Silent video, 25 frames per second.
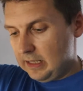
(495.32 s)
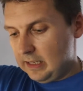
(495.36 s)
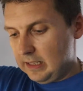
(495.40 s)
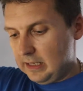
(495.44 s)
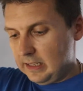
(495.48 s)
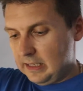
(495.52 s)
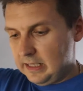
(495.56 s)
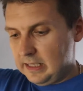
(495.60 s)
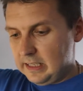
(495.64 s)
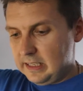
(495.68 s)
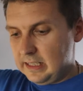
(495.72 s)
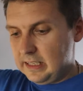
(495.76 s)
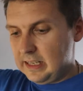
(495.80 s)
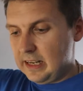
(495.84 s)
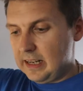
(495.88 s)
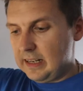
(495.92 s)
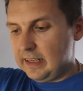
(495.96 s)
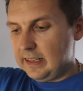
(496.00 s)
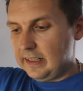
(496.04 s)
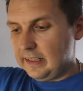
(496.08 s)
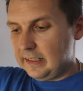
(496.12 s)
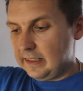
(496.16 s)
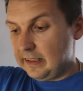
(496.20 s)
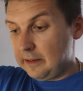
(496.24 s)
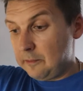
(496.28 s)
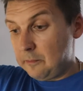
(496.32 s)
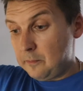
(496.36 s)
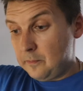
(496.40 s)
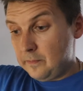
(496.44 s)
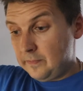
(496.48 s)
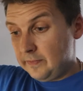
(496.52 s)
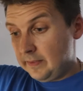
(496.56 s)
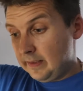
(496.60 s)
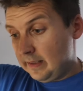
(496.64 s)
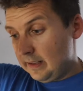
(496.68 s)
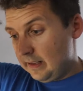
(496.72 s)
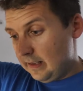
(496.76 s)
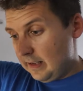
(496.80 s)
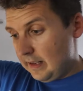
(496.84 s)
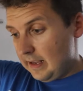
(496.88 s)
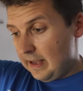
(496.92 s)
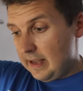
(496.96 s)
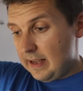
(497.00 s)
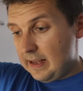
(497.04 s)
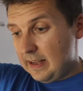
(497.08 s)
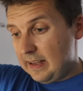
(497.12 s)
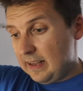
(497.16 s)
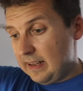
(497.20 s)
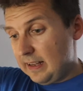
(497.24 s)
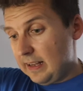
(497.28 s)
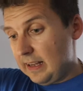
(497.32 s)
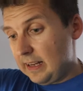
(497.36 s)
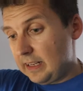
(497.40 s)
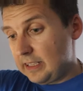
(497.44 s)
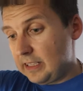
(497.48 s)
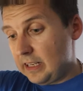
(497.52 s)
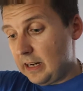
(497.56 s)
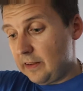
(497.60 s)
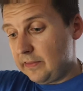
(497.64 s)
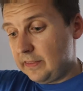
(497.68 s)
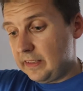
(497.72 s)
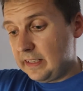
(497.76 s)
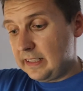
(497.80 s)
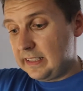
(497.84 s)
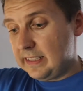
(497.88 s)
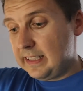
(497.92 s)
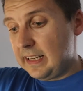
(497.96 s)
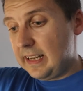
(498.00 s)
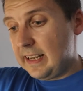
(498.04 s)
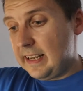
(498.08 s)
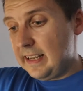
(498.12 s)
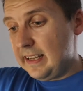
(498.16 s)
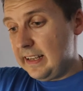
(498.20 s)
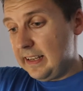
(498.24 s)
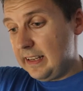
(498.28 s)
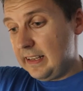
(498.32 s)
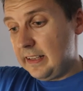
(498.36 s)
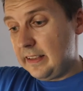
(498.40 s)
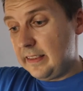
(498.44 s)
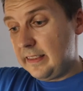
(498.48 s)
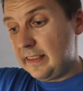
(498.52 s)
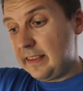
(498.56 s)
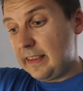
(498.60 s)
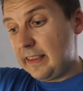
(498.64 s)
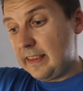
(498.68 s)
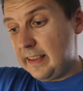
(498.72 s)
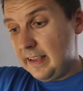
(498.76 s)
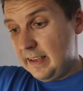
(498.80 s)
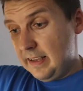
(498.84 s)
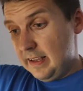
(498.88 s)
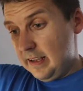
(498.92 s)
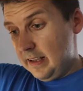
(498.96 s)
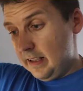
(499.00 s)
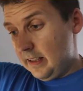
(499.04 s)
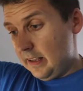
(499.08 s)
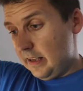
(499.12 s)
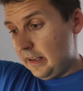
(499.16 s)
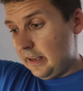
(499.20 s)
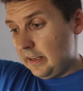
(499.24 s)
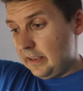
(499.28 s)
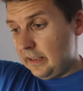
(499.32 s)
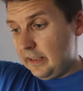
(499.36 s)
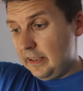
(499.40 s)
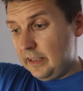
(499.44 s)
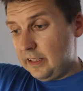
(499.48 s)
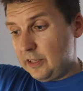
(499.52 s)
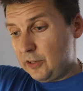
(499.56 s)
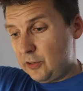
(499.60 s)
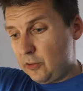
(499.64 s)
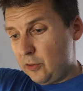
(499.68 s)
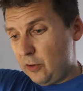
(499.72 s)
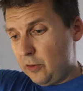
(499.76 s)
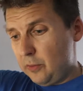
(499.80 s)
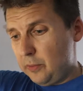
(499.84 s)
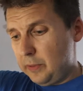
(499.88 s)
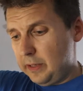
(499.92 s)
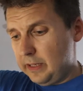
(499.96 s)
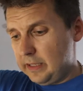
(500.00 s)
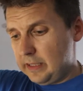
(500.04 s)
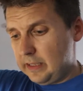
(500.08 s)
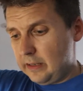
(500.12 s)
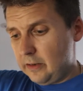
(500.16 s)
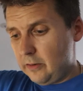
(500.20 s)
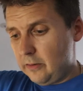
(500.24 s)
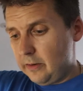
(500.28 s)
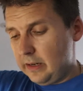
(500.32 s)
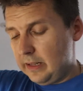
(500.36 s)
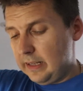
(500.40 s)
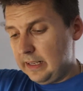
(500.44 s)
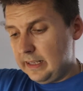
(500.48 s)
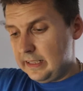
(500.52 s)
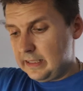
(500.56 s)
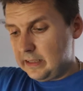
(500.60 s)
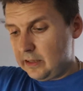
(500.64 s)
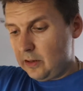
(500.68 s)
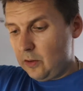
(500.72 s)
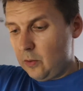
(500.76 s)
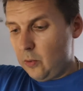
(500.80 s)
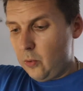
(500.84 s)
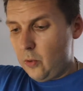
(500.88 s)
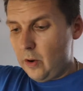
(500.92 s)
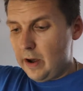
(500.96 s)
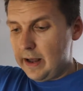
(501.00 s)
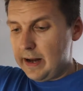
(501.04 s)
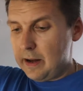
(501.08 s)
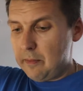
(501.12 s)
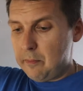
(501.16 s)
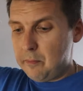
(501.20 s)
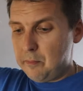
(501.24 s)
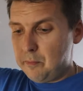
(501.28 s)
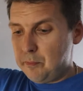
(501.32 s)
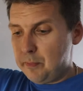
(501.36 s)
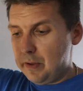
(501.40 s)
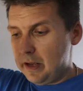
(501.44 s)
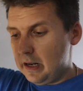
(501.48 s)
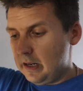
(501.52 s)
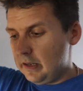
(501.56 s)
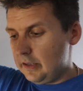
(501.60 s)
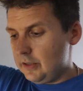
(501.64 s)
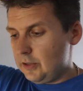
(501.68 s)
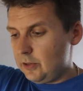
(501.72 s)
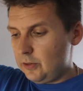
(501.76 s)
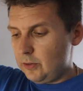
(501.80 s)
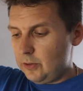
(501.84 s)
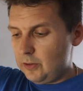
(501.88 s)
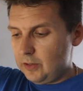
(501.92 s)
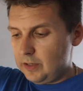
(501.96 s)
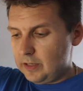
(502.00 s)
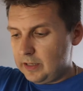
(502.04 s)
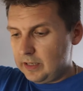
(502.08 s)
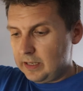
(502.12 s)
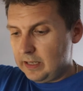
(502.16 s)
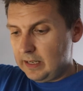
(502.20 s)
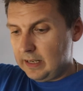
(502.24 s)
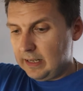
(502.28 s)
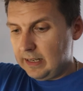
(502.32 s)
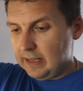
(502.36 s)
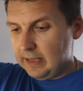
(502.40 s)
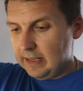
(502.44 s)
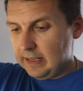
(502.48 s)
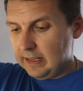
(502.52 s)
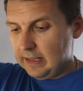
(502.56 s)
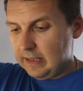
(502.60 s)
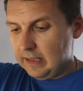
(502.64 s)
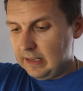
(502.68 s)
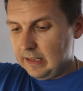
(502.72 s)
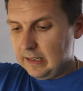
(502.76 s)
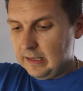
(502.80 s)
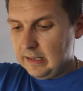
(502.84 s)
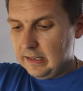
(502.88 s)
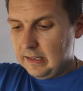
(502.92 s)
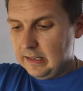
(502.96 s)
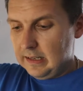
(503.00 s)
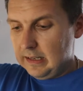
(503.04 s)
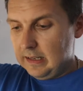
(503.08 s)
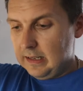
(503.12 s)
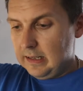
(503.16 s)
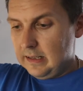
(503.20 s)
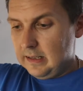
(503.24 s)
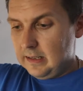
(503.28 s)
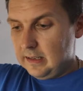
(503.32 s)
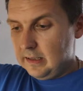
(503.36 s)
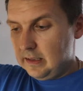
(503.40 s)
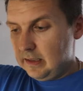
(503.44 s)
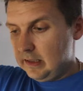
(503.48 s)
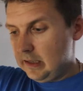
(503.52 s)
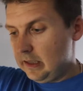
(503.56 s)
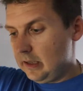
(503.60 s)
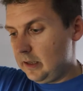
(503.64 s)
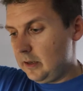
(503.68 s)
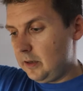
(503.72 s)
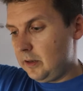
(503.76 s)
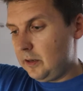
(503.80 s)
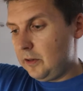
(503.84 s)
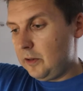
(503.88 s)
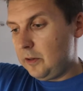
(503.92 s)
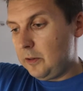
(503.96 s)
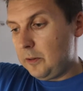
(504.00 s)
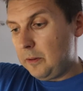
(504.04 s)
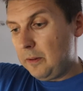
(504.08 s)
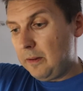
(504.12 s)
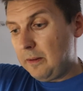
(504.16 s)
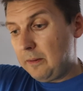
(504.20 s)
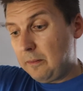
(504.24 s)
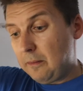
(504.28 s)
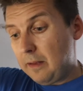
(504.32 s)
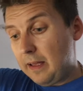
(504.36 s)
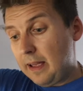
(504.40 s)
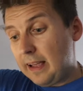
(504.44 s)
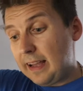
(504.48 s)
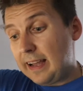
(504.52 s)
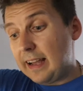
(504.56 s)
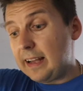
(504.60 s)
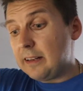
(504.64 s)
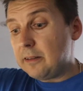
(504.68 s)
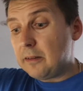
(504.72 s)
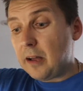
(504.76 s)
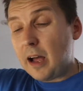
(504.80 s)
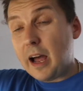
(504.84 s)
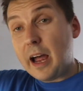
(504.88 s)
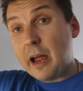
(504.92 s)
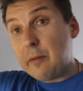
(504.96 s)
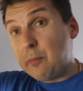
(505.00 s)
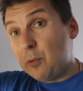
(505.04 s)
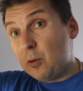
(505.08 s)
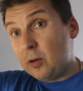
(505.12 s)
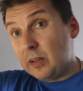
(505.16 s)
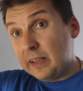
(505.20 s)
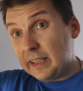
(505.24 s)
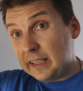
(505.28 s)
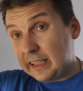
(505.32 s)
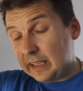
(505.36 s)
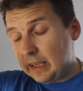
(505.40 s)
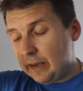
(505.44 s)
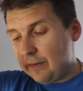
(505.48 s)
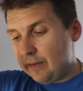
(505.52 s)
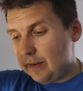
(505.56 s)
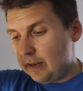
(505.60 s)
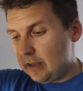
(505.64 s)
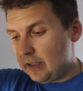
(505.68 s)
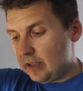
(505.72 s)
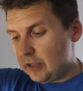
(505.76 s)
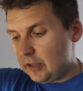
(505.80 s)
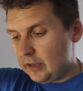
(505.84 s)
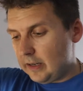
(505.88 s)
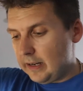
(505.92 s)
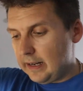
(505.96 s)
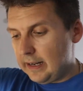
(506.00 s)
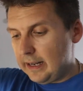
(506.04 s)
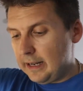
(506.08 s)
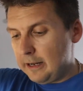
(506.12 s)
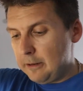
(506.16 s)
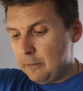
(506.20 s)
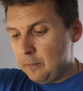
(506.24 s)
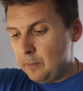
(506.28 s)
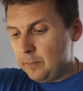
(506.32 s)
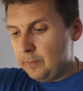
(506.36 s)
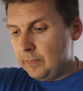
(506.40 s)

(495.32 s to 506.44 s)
stunning. Actually, I have to say that these strawberries released quite a bit of juice. So again, eyeball it, give it a try.